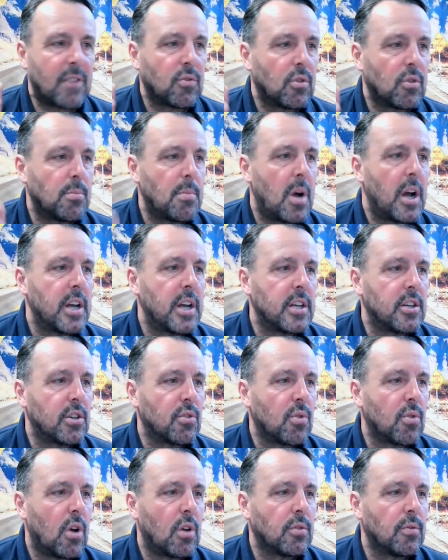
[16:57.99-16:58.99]

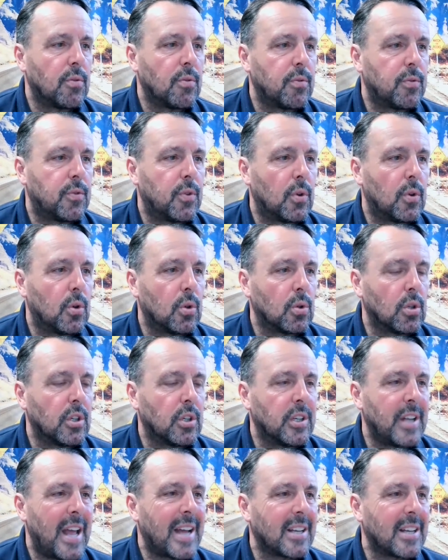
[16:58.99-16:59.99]
reminder on for
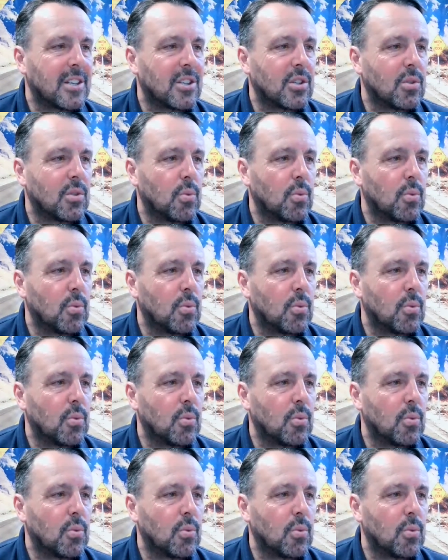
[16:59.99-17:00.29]
next